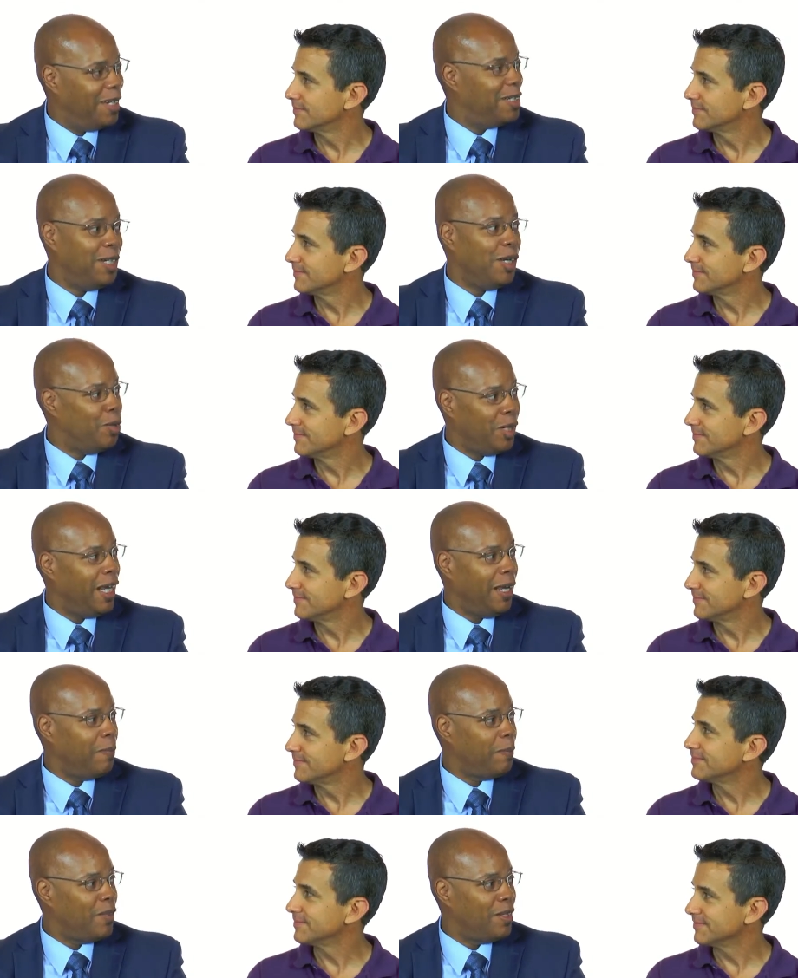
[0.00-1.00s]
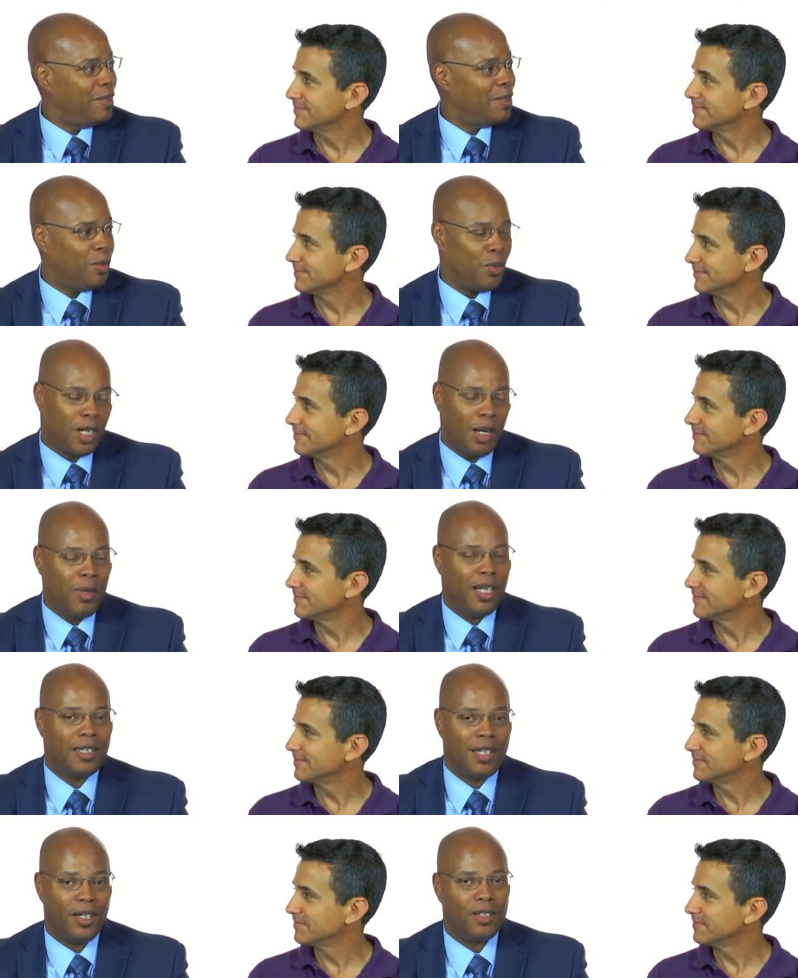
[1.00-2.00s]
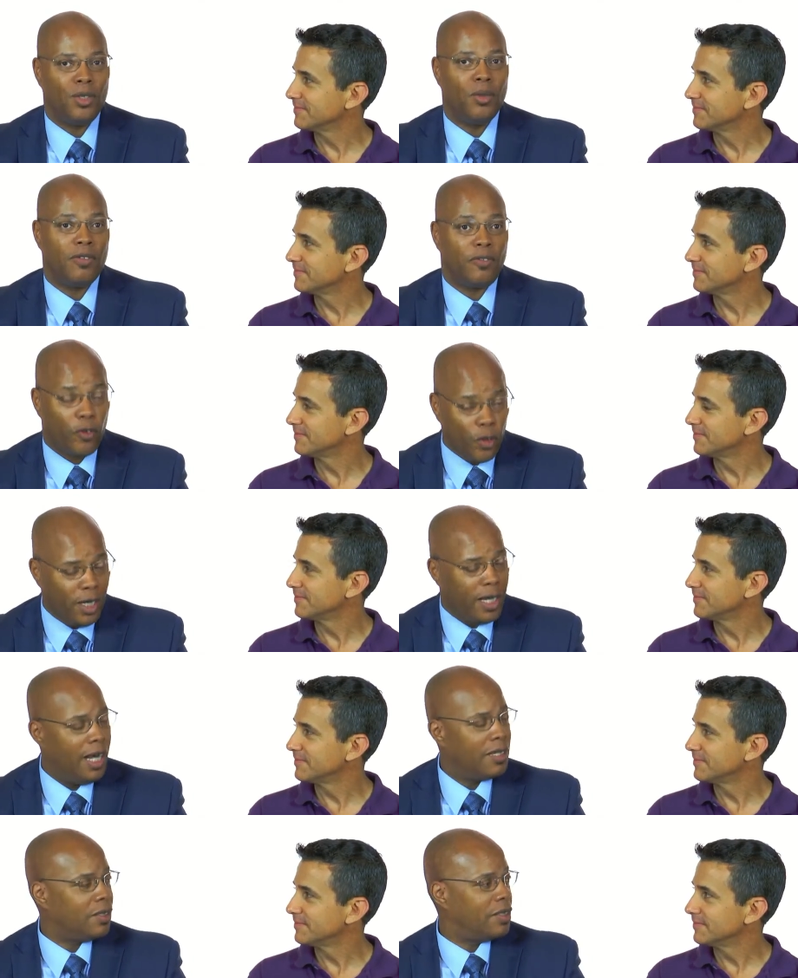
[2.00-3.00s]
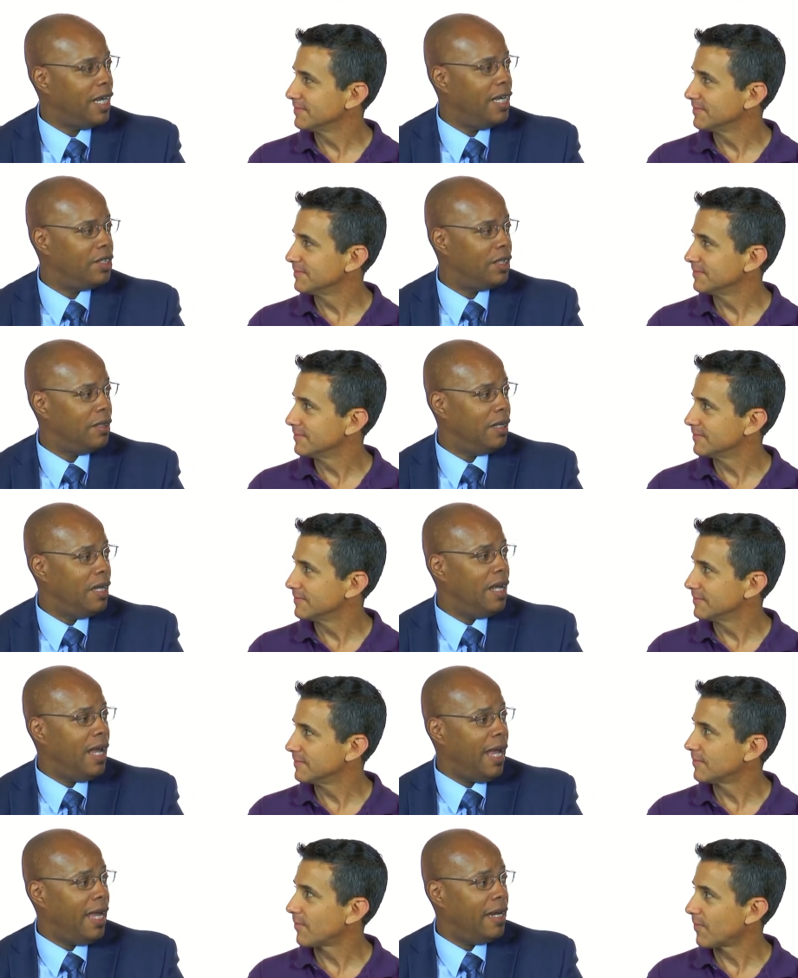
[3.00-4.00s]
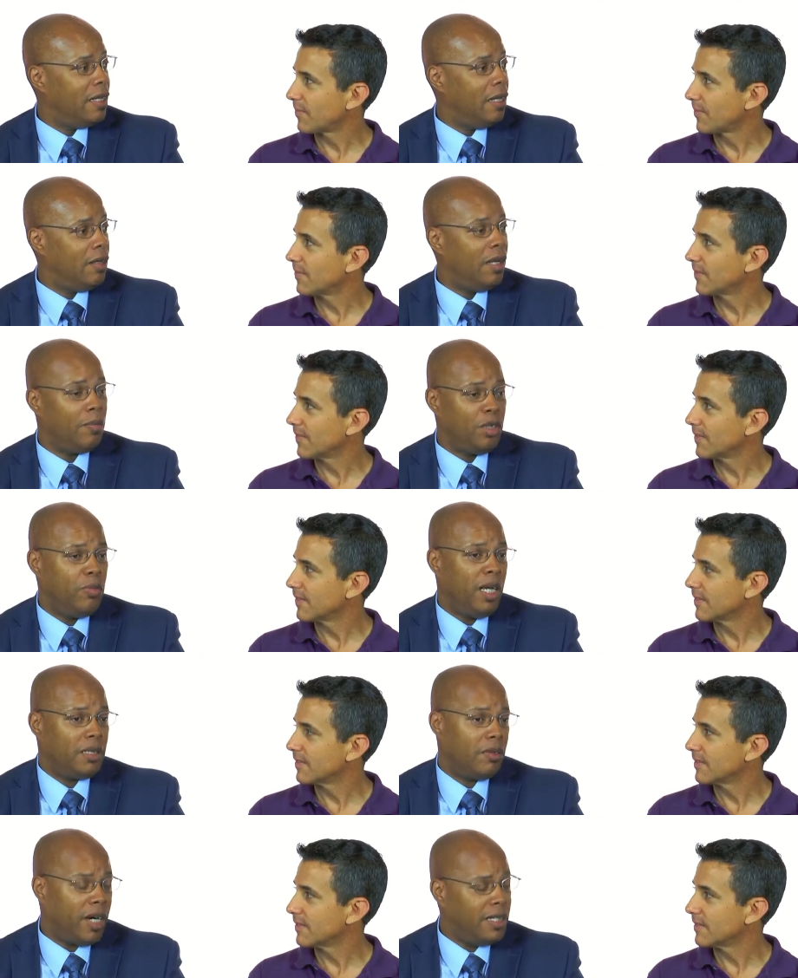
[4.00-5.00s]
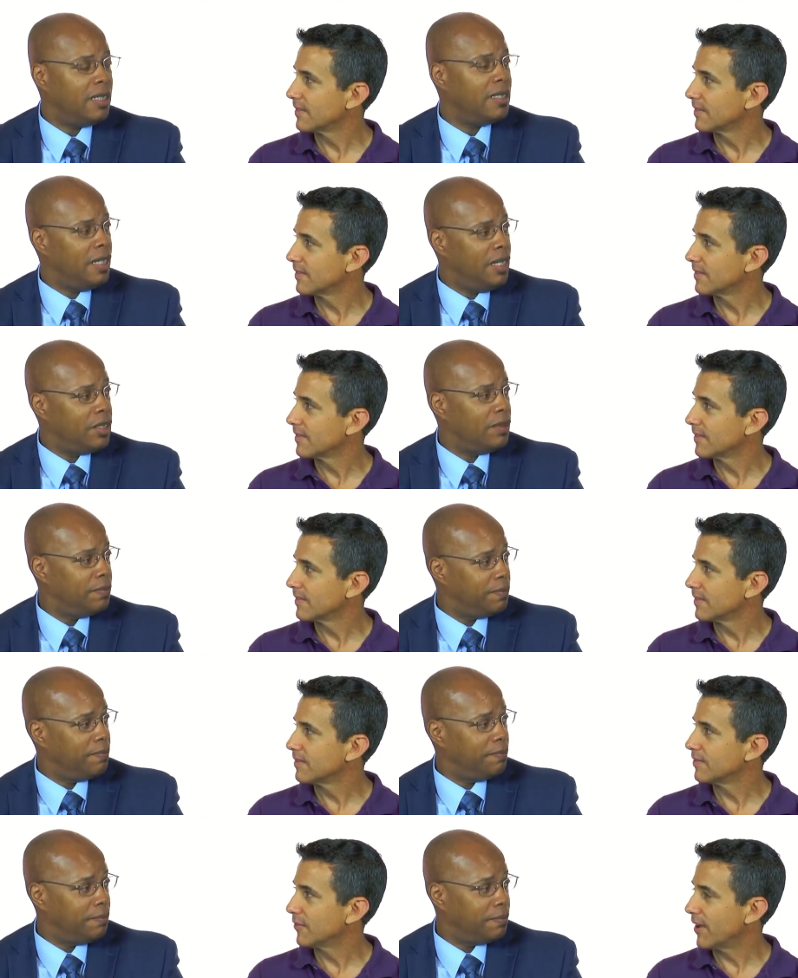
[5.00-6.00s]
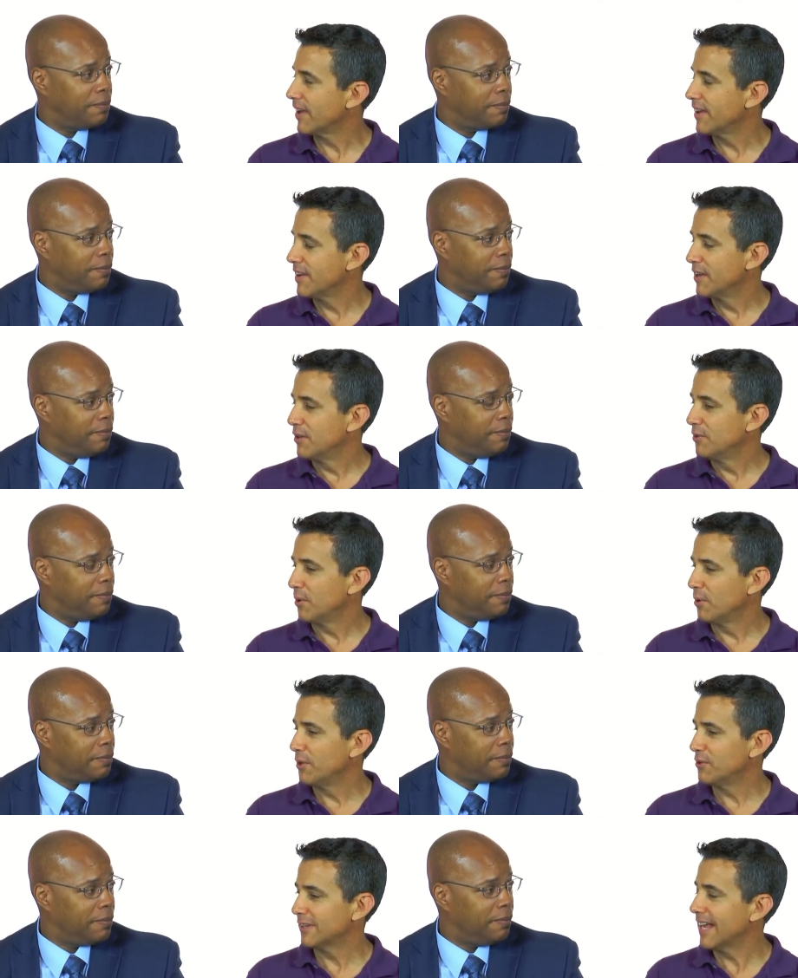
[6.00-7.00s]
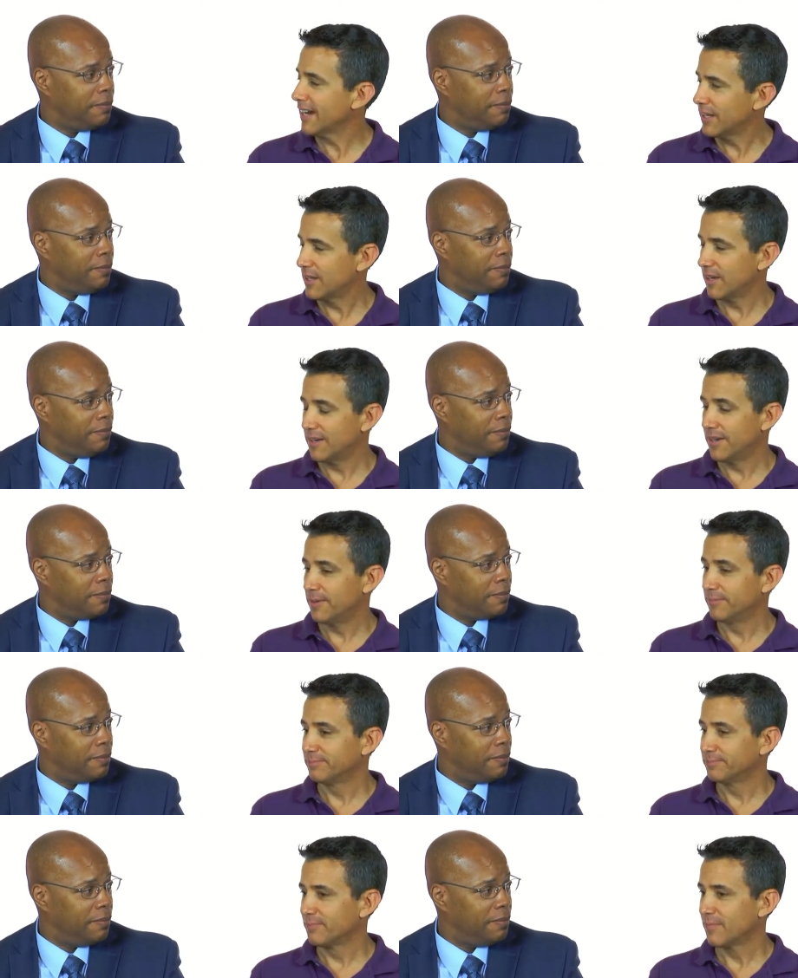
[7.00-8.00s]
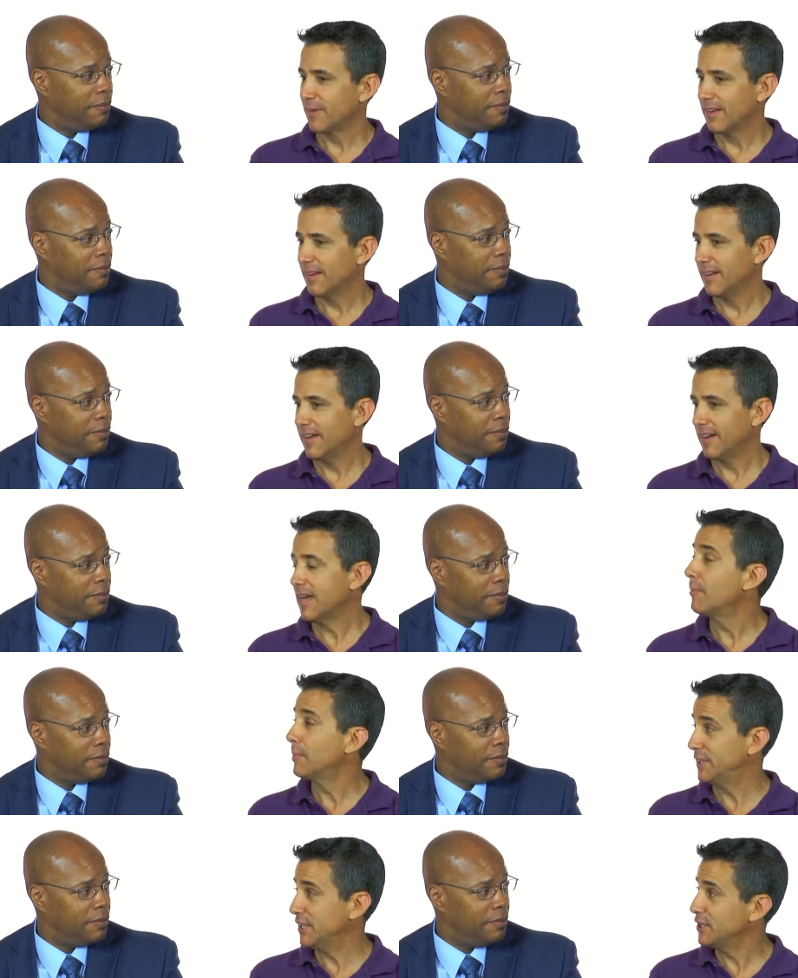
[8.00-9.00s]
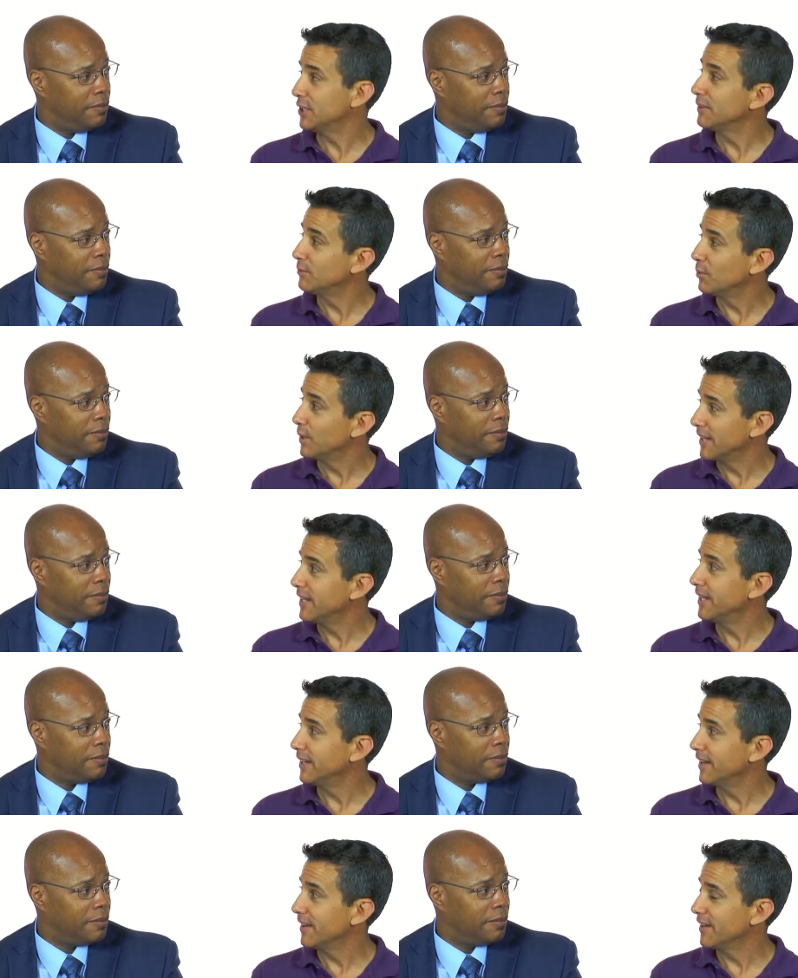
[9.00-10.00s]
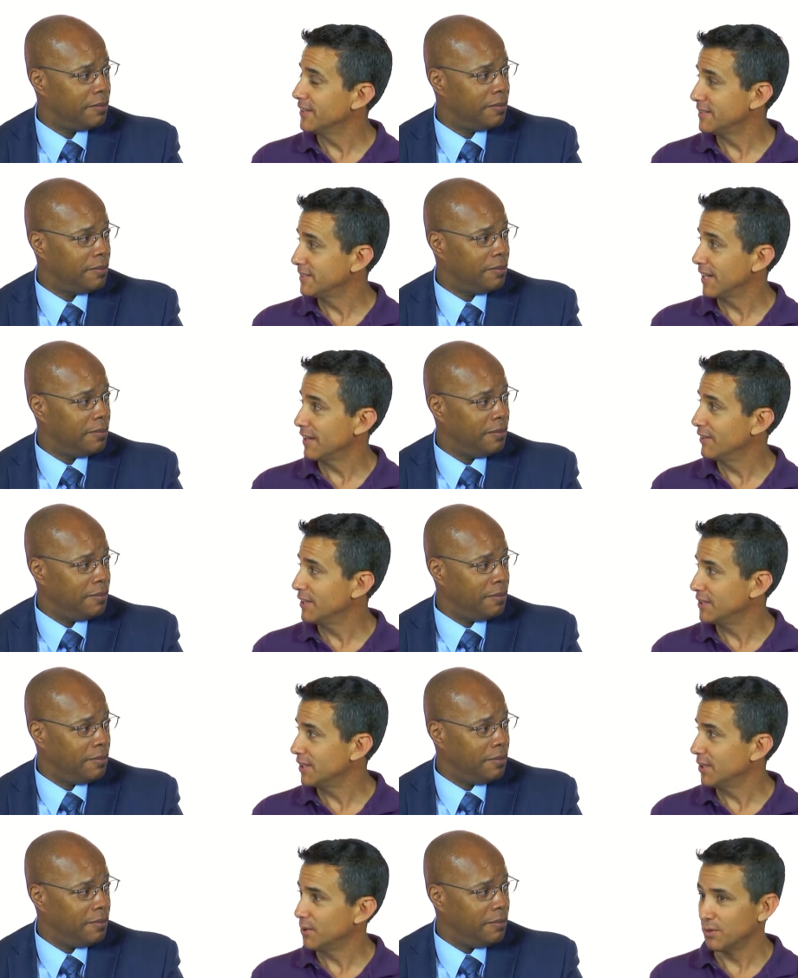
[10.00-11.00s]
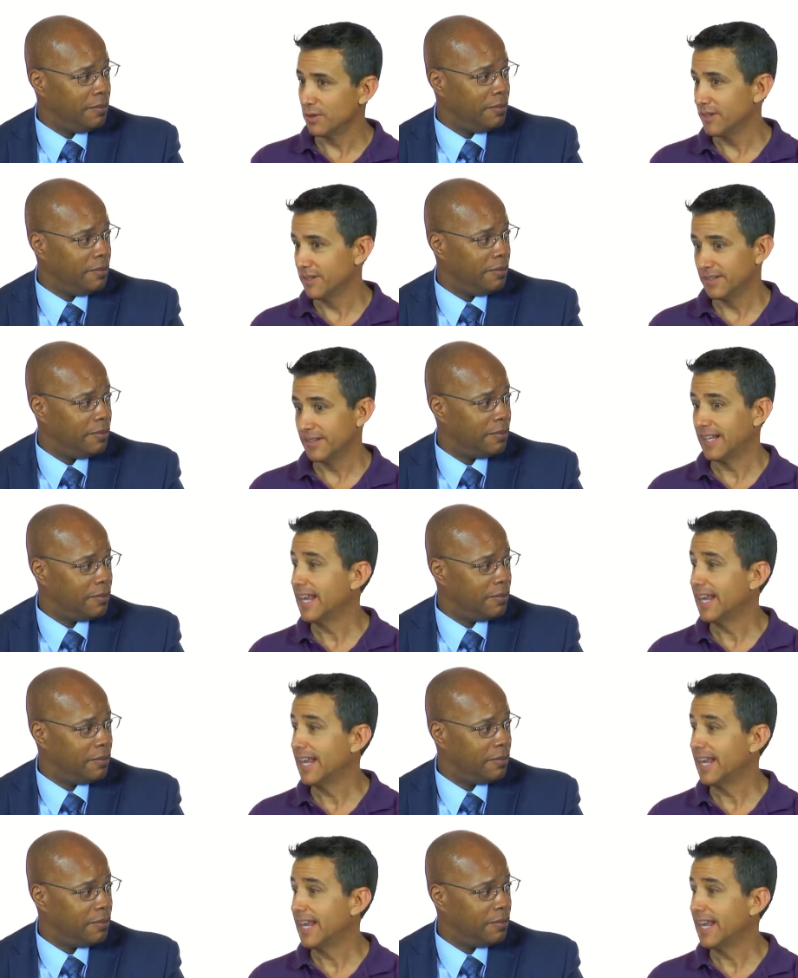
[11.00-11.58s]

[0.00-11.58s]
Speaker 1: that you don't need. Mm-hmm. So we'll come out there, do a free consultation, and uh, help you make the right decision.
Speaker 2: Okay. So there's a lot of Um competition within the television or the, the